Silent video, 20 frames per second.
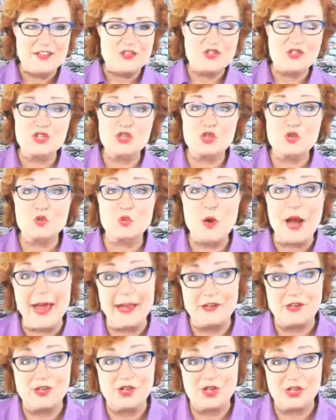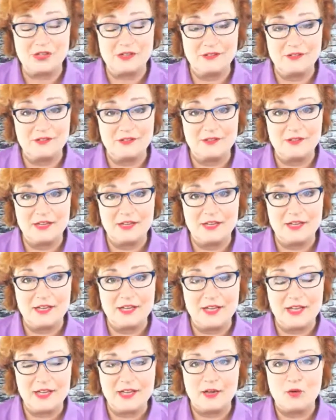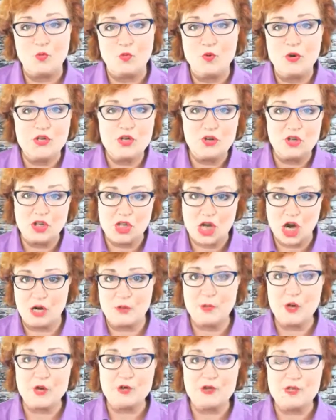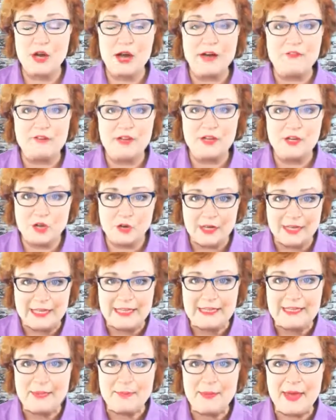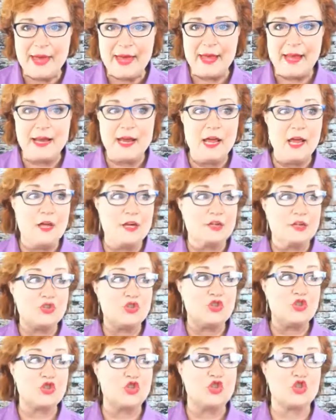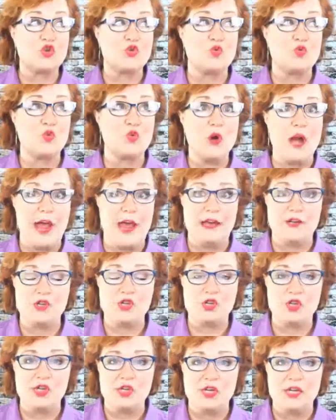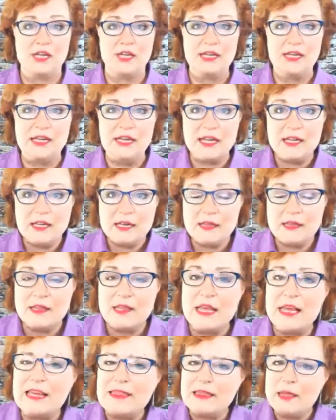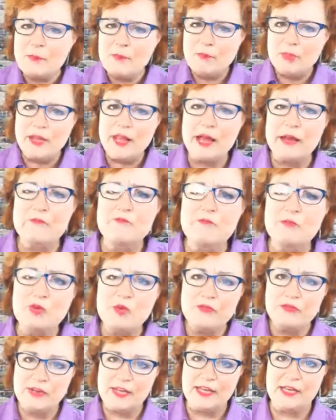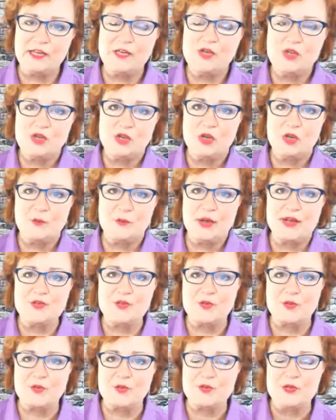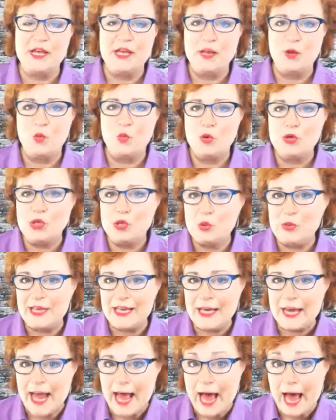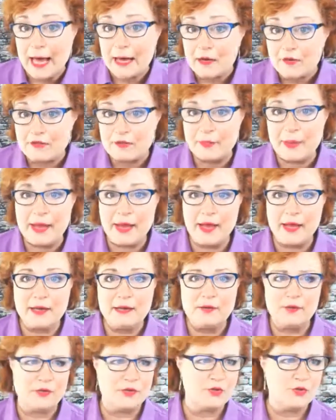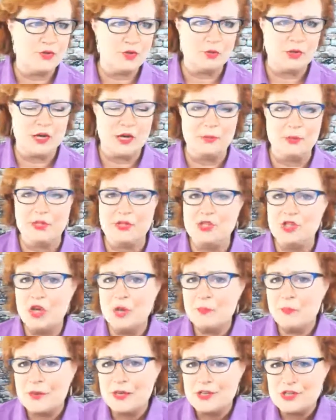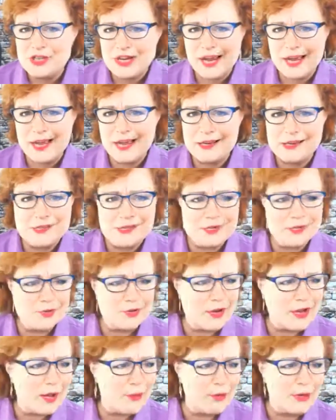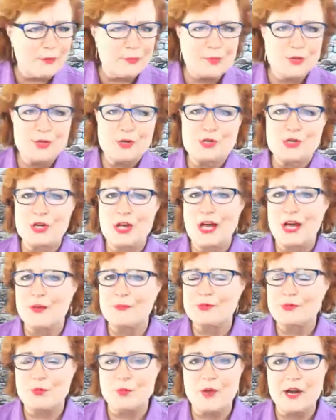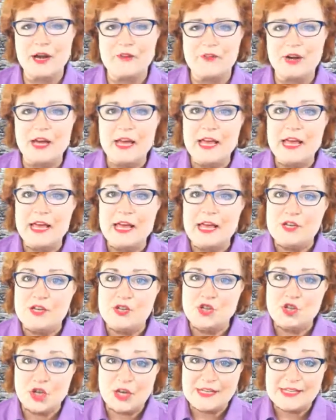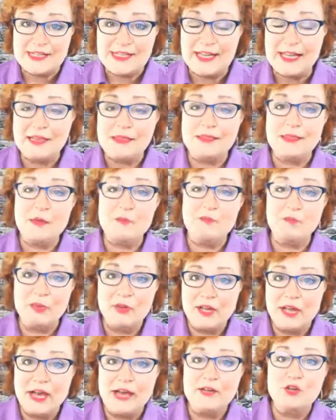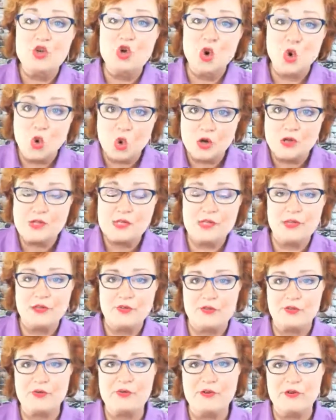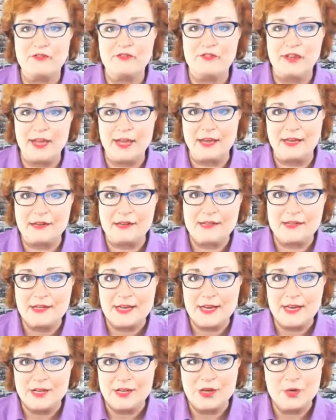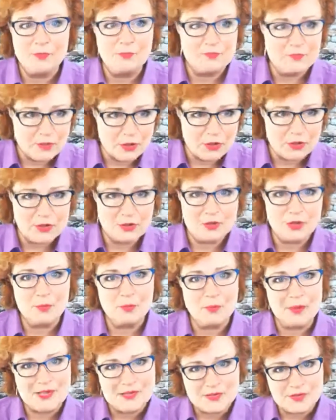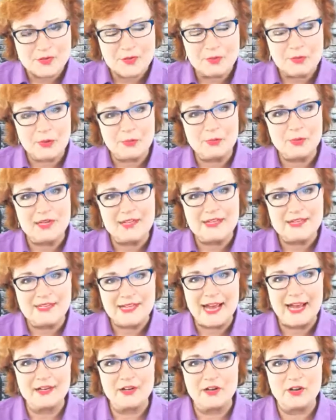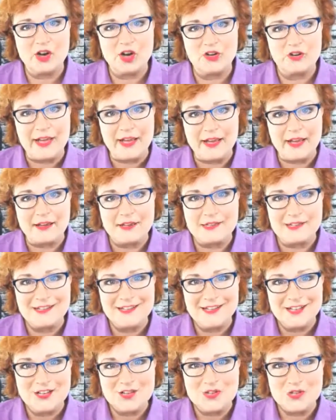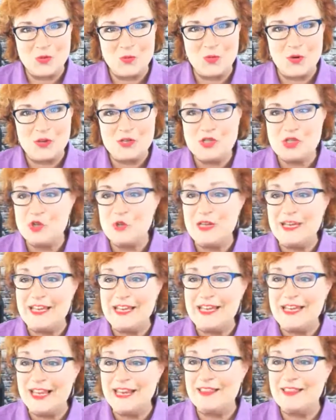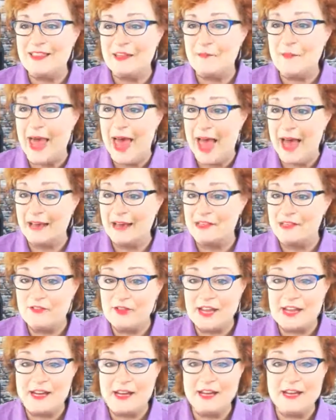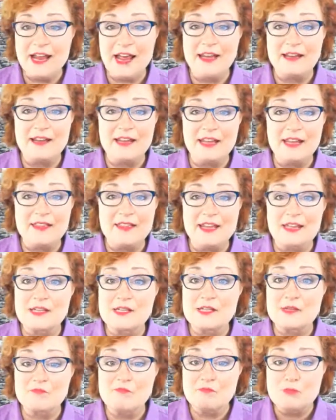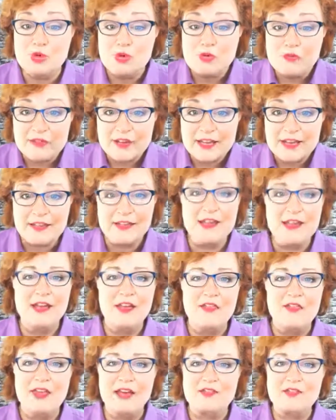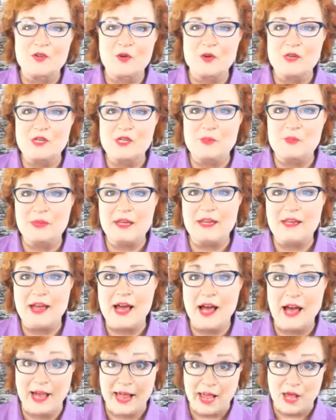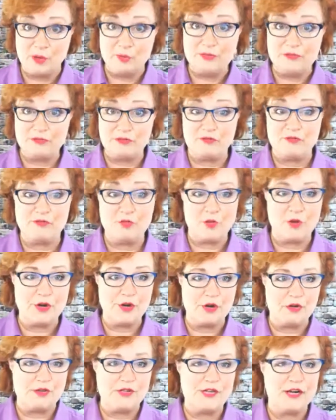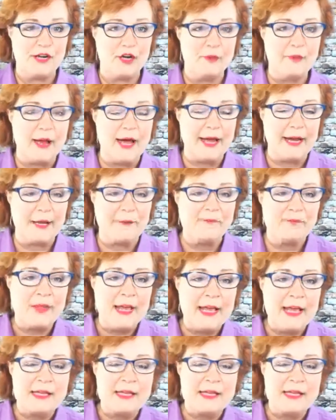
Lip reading: Stretch. When your alarm goes off and you're in the bed, stretch. Get the blood moving into your muscles. When you get out of bed, you can do a couple of jumping jacks, do a couple of push-ups, whatever. Just get the blood coursing through your veins. Your muscles have been pretty stagnant all night. So once you can get them activated and get things moving, that's going to be helpful for your entire body.